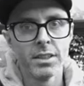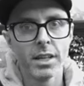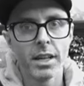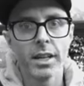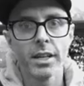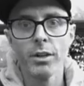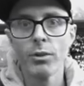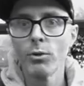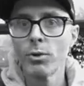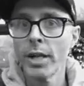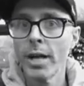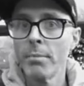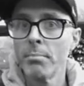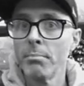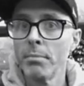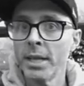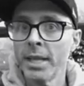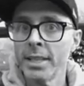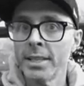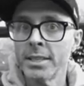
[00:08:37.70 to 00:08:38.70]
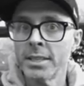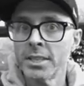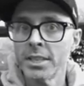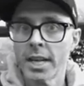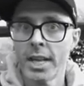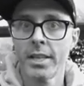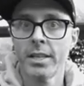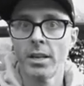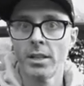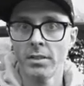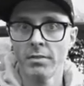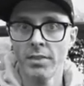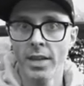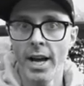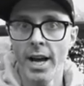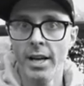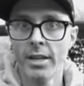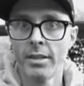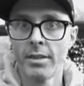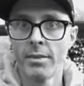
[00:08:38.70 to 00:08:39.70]
You let me decide all of
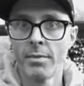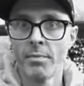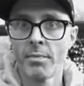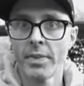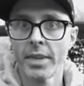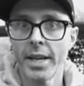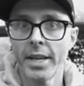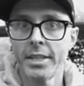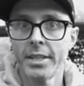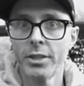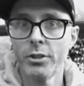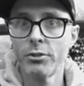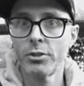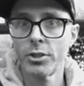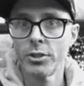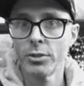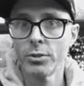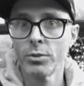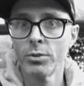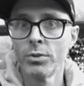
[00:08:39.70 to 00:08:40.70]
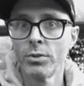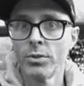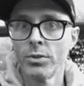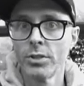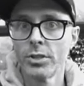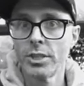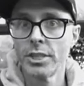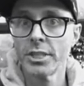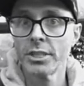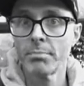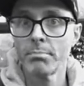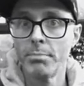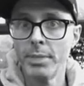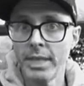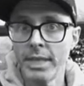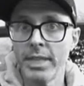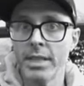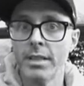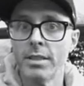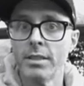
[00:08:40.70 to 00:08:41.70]
that, and you two just be.